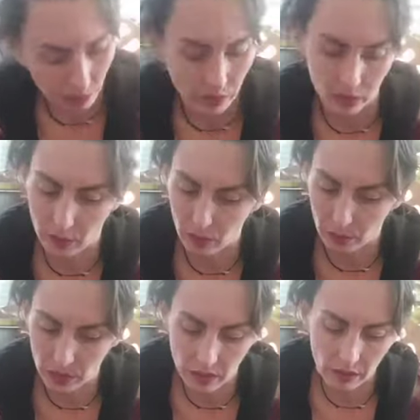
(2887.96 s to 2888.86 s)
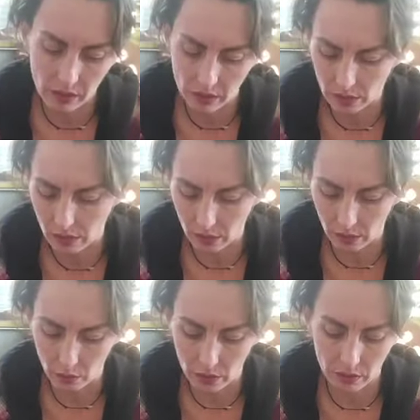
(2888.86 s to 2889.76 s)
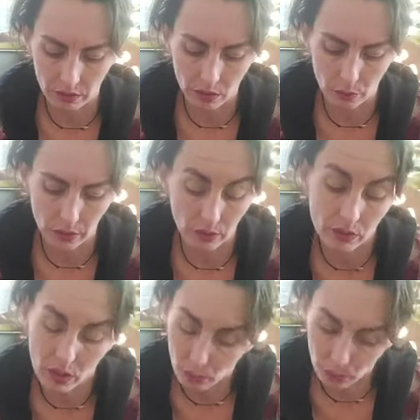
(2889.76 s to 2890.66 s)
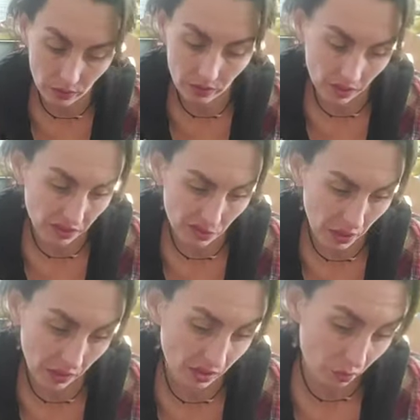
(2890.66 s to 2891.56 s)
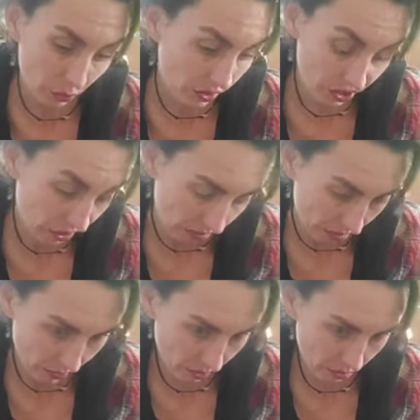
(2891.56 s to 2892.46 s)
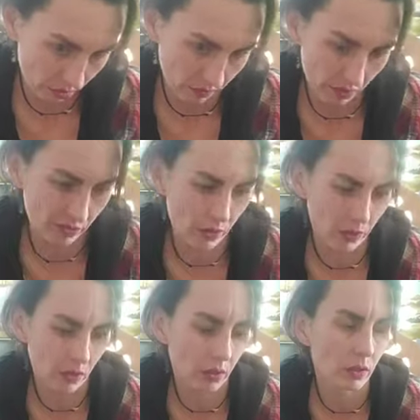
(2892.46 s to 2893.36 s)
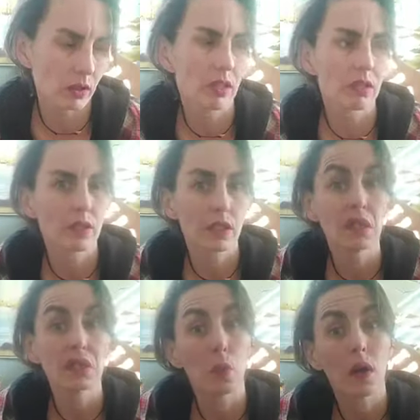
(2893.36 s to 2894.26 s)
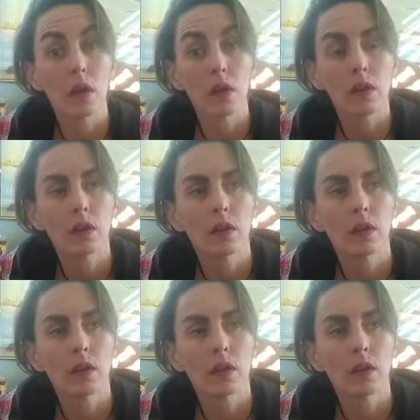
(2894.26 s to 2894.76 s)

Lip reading: We talked about peace yesterday. We talked about temperance yesterday. Temperance showed up as one of our first cards yesterday as well.